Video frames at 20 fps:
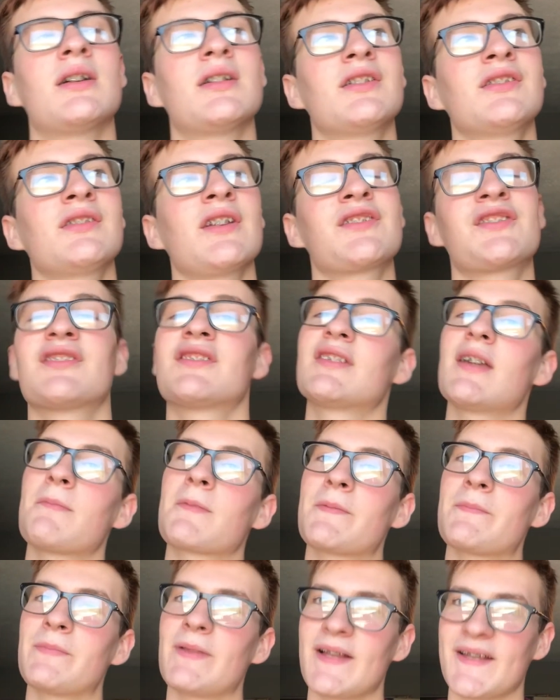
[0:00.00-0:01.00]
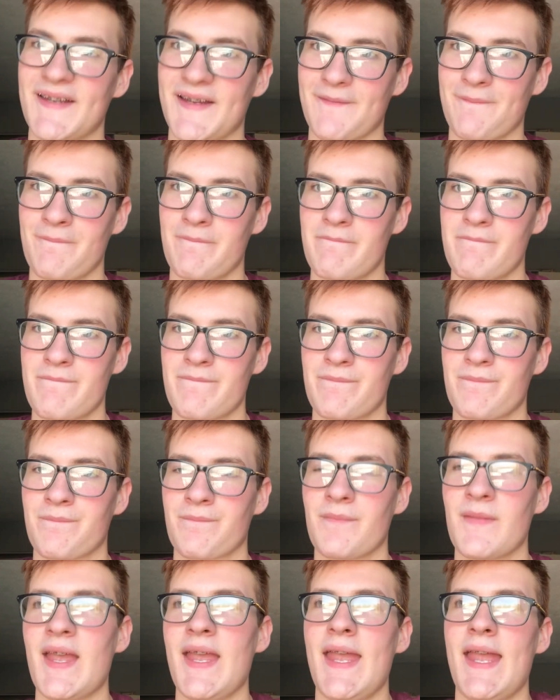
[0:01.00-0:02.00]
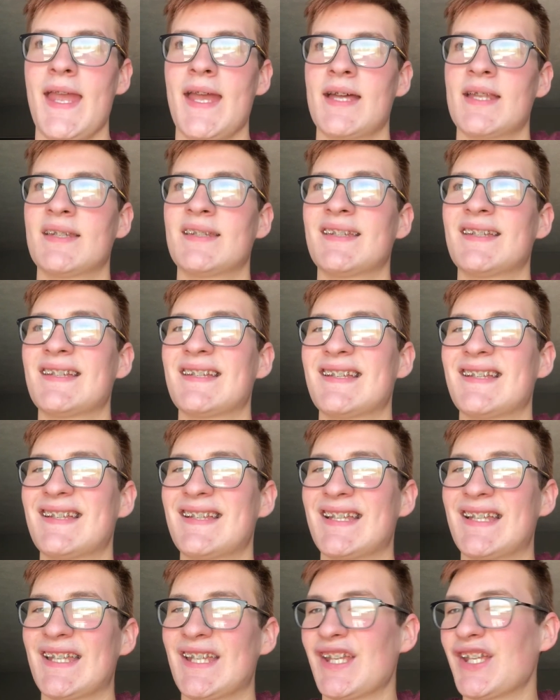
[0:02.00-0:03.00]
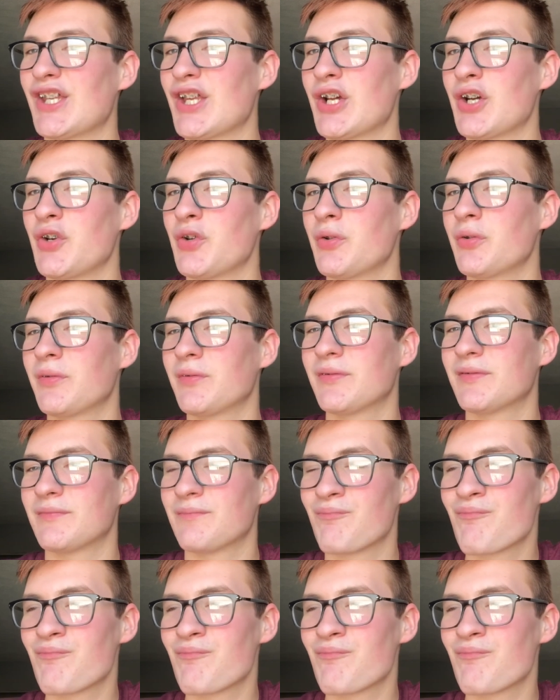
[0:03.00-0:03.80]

So I should stop complaining. And, you know,